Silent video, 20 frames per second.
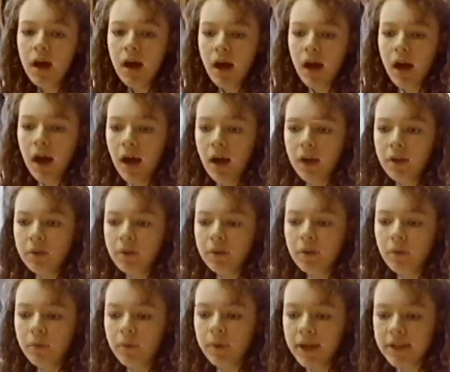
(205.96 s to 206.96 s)

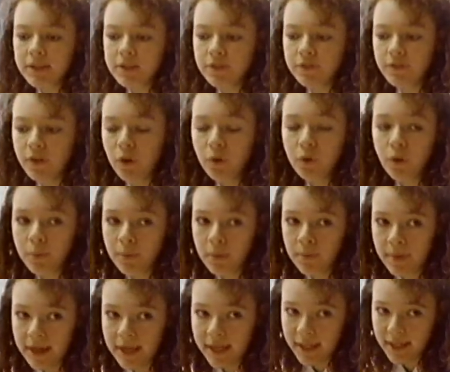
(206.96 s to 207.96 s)
and we had to phone up and
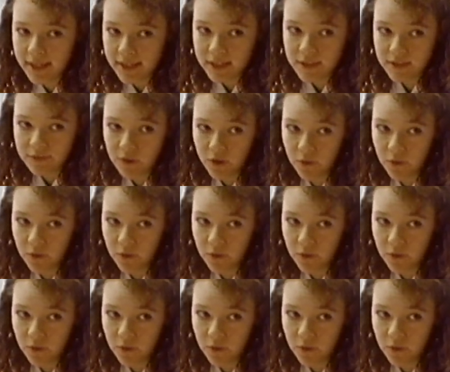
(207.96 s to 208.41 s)
make an interview,